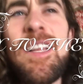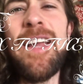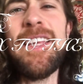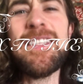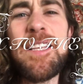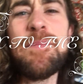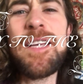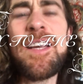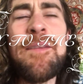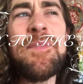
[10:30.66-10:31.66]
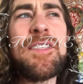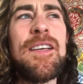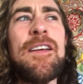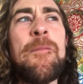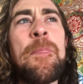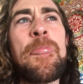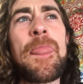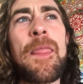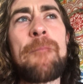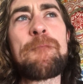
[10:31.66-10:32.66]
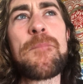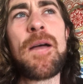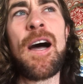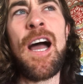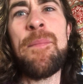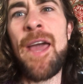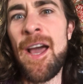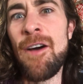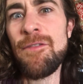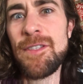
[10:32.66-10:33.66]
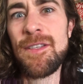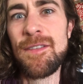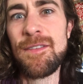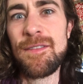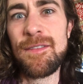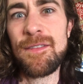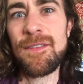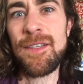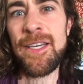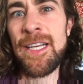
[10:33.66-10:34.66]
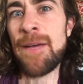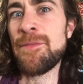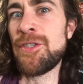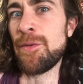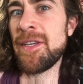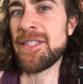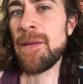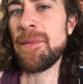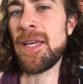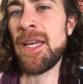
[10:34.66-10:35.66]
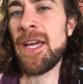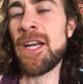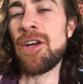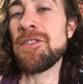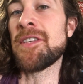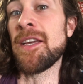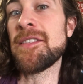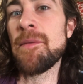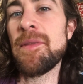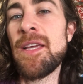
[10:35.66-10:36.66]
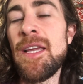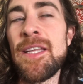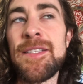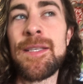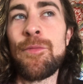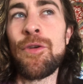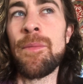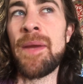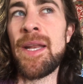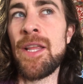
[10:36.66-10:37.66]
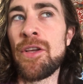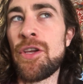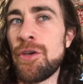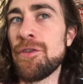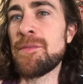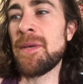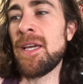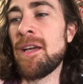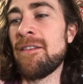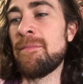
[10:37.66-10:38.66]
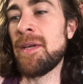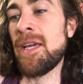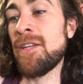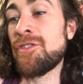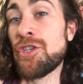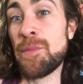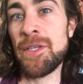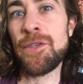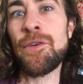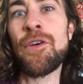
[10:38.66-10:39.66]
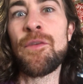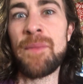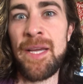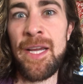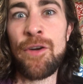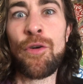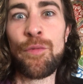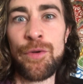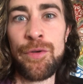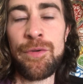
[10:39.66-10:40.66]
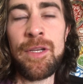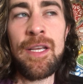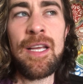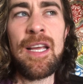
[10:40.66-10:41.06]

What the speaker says: I think sometimes I'm out and I'm doing something and I'll say something and someone will immediately accuse me of being judgmental or mean or rude.